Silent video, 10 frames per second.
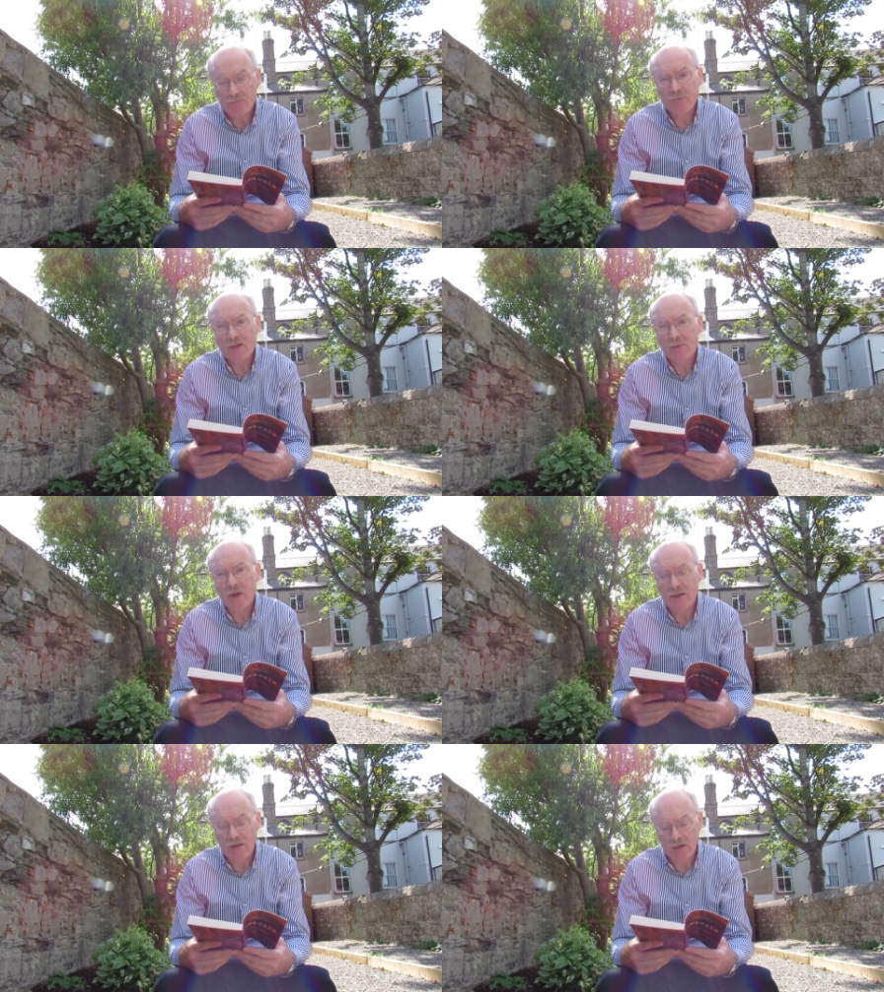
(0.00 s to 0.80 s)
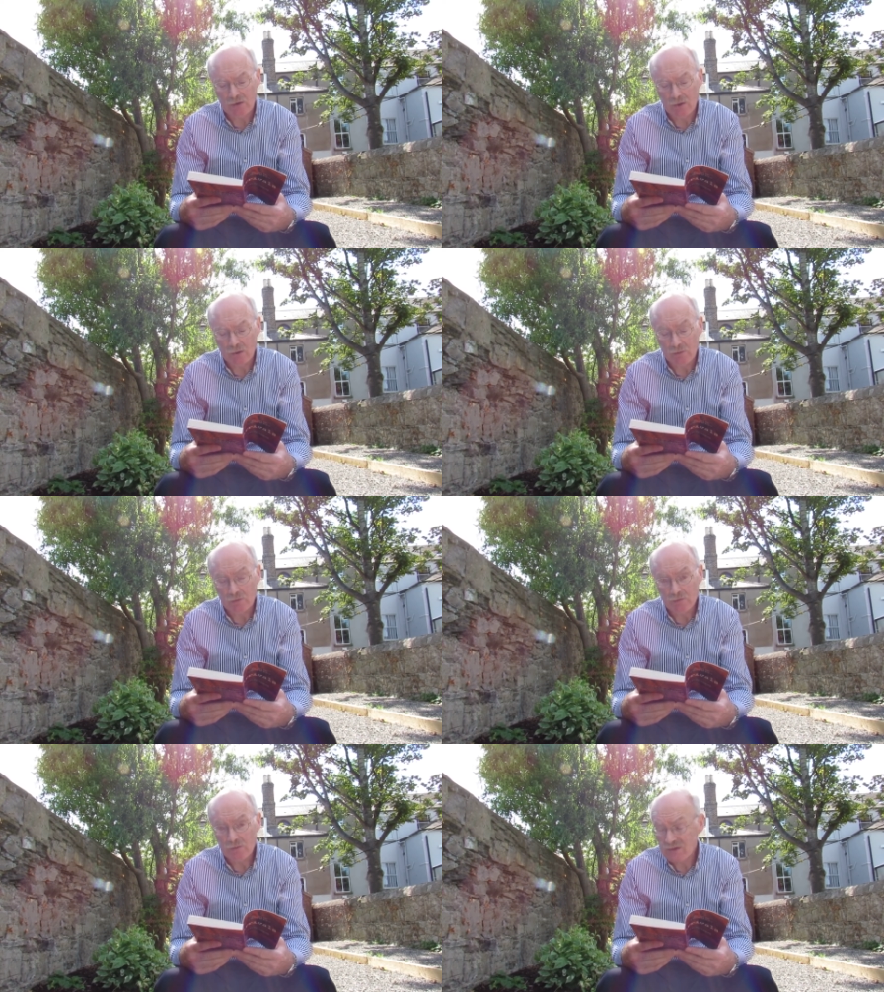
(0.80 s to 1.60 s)
That's what I think too.
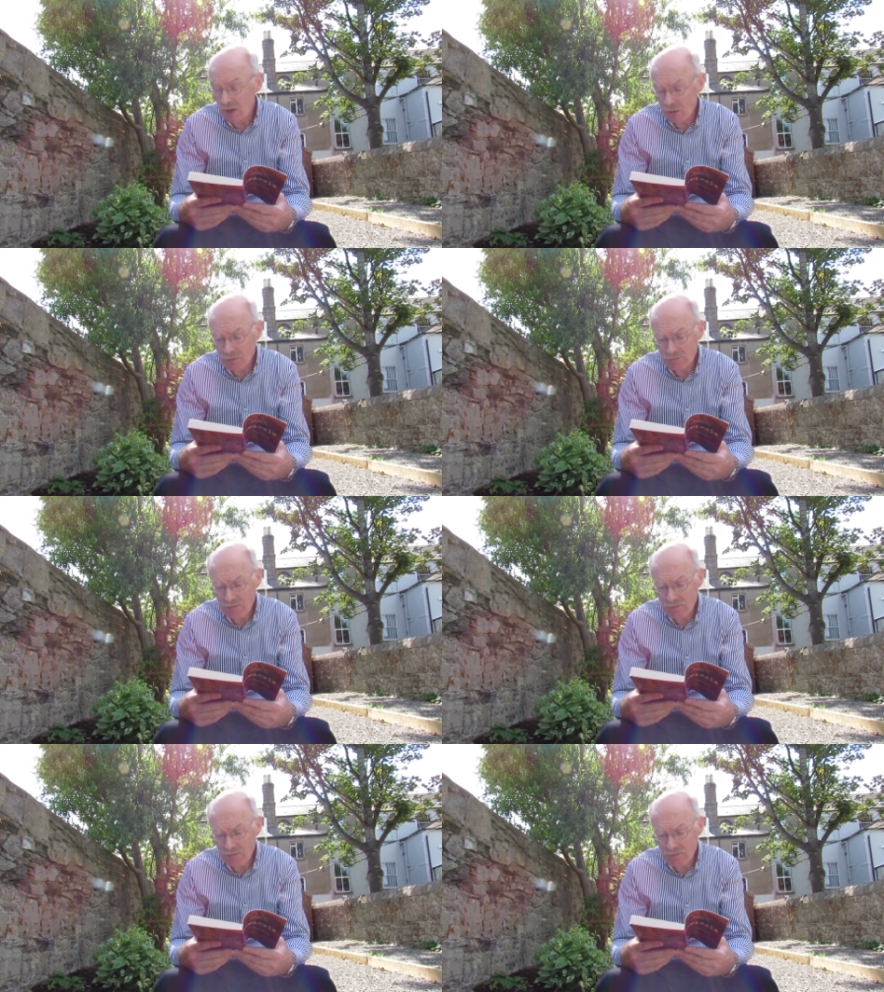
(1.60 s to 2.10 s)
So?